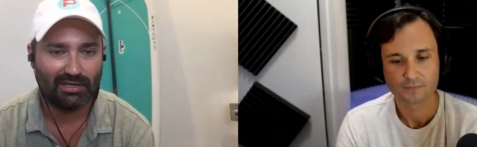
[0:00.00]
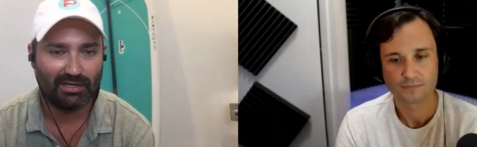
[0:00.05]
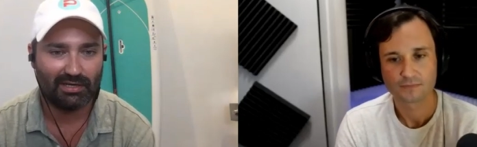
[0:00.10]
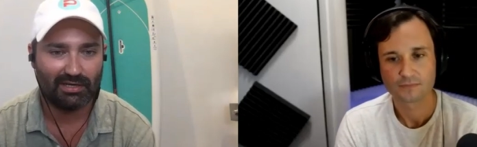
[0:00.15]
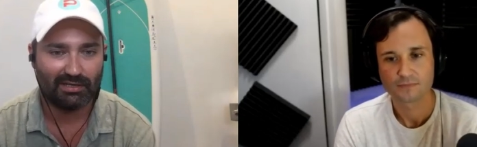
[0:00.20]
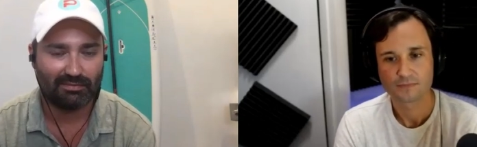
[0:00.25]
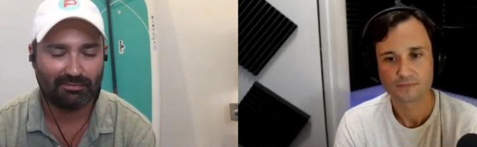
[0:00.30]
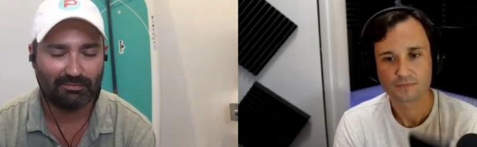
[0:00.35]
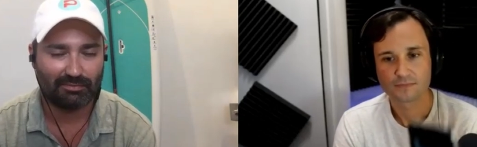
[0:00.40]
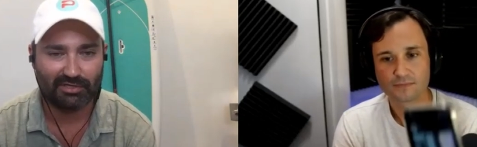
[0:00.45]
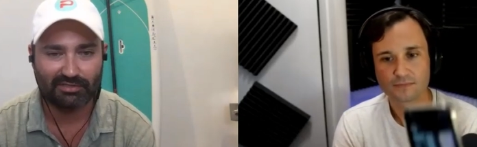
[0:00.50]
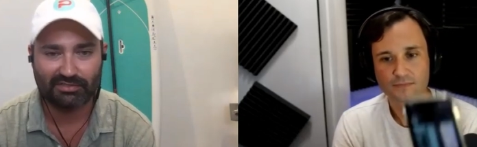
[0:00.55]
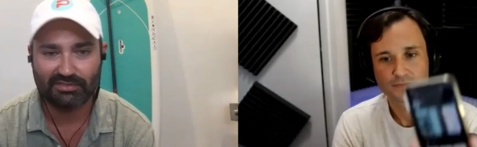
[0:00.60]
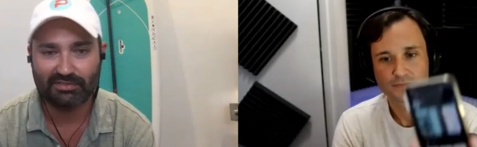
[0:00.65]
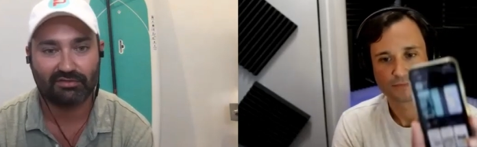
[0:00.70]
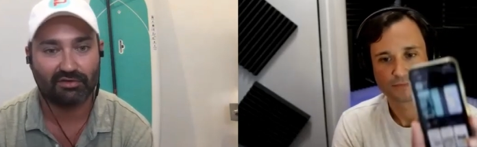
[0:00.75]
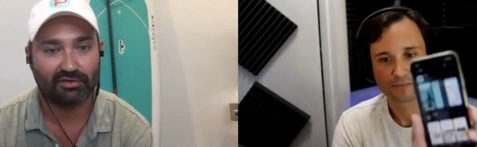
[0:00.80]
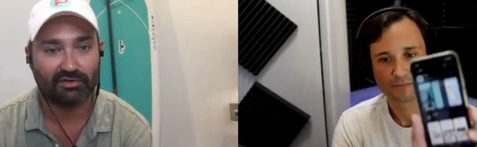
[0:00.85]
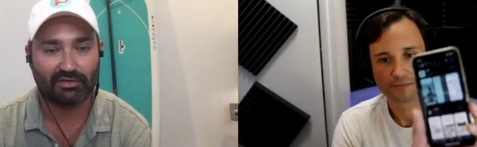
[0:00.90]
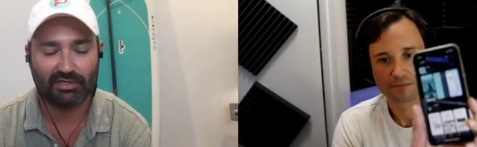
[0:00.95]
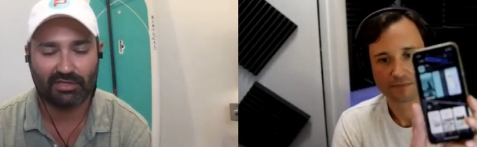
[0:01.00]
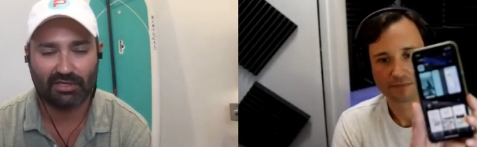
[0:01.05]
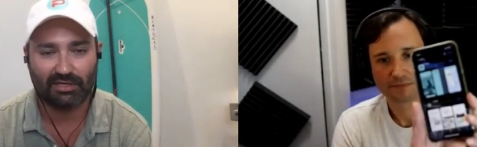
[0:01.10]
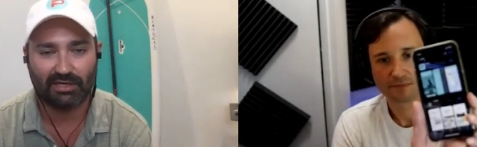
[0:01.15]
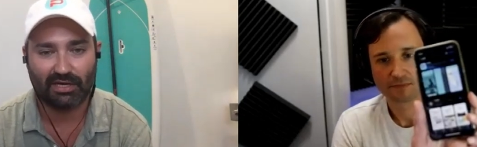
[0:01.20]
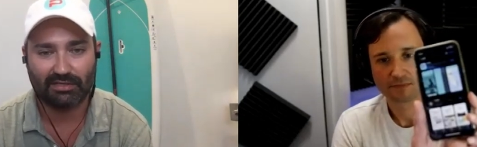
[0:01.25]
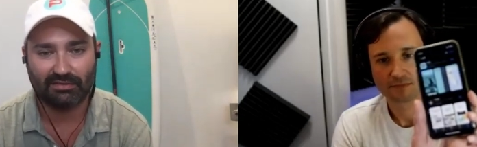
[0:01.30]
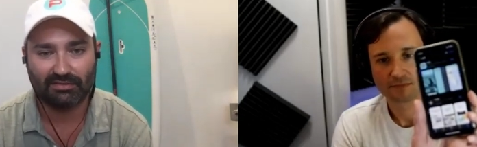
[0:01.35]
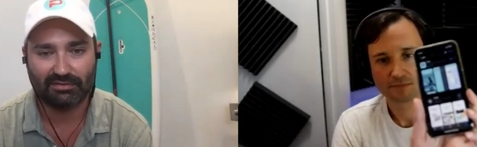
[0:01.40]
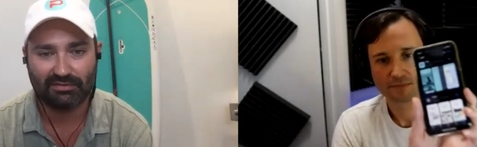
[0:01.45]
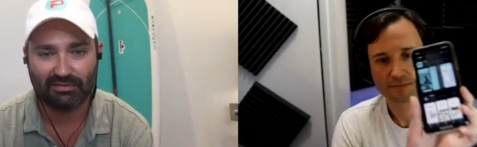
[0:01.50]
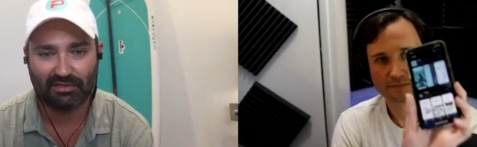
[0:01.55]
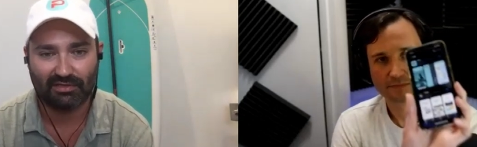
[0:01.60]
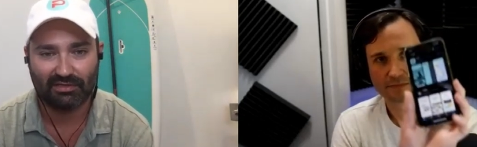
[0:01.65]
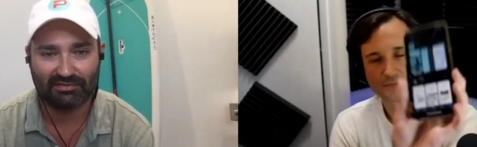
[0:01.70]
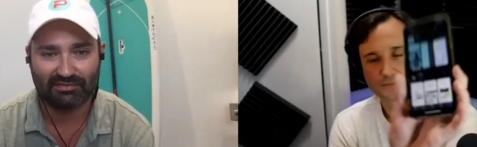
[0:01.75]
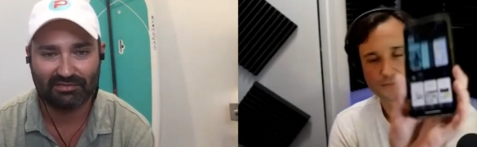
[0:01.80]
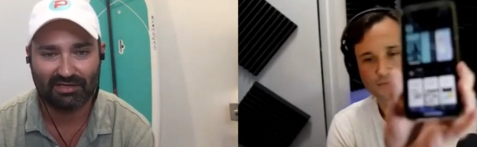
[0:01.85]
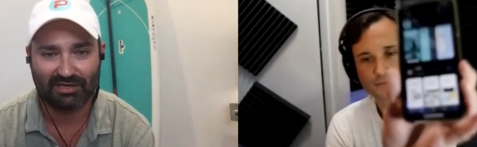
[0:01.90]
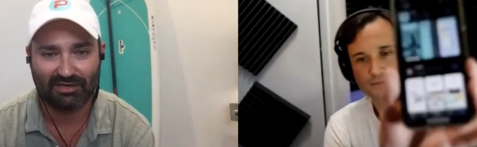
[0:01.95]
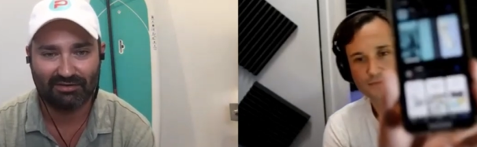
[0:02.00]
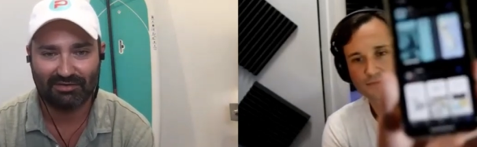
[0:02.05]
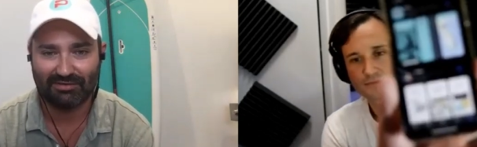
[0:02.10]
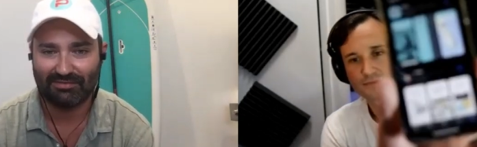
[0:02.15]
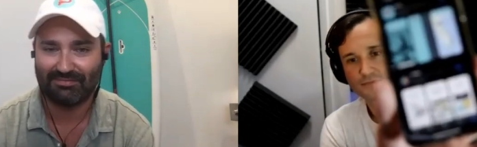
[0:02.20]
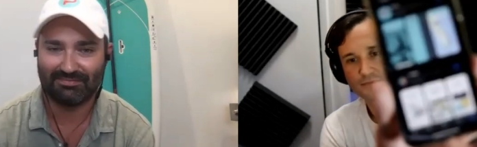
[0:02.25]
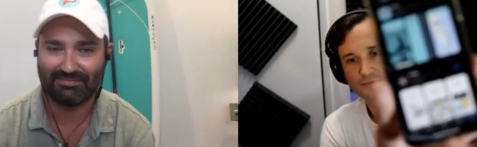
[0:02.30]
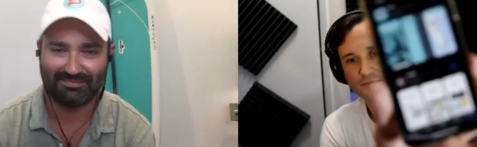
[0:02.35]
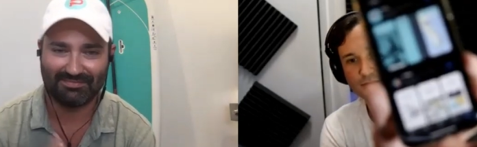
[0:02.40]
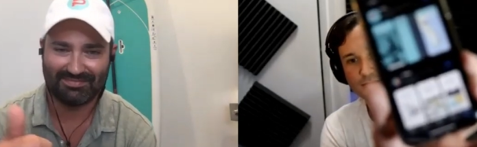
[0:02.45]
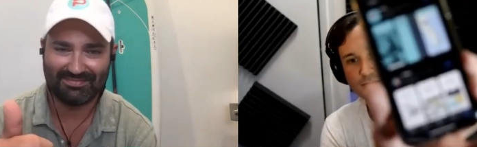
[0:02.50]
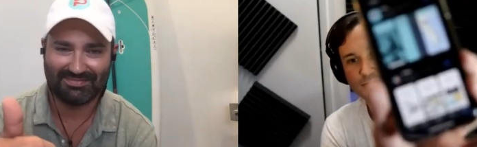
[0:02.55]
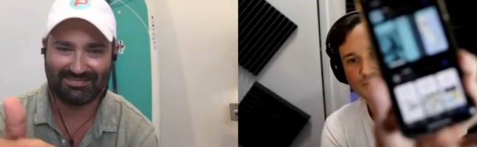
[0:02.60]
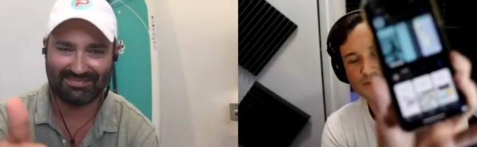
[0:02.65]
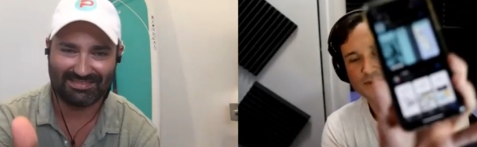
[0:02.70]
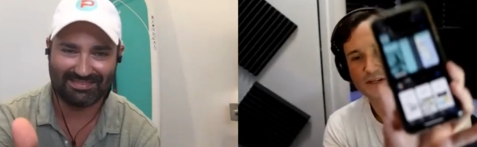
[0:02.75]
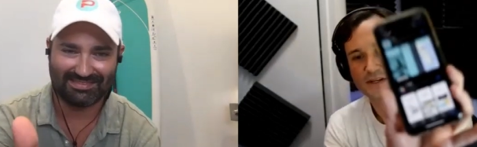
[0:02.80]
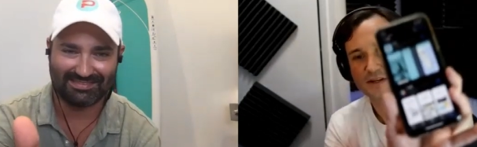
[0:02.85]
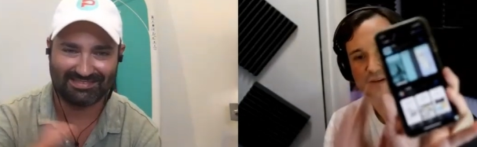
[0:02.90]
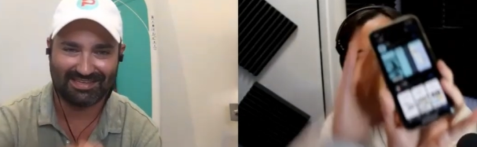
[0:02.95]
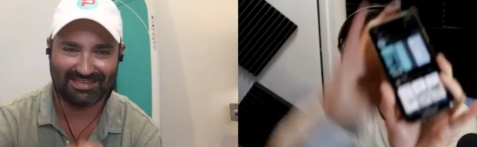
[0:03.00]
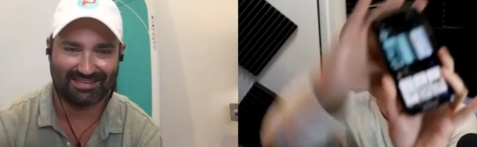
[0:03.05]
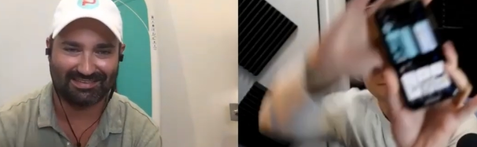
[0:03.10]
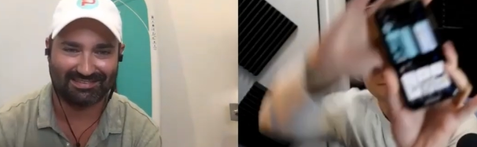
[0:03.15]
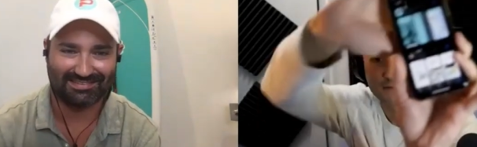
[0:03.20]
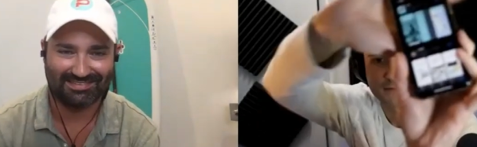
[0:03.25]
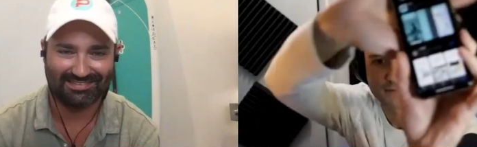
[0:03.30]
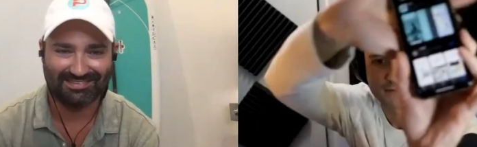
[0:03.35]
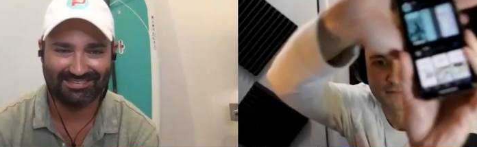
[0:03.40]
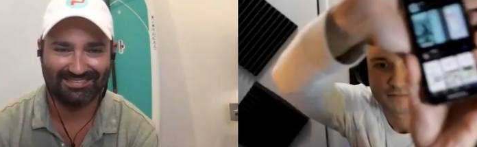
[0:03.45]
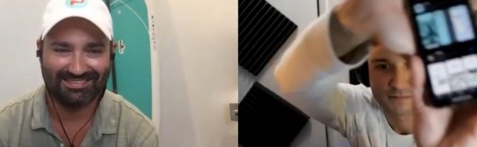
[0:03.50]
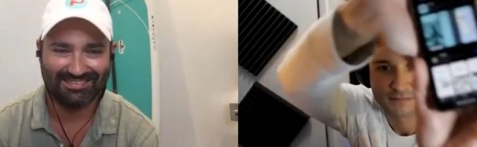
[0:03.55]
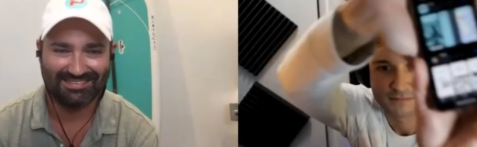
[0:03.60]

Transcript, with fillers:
Speaker 1: uh, pricing is currently at $19 an hour. Exactly.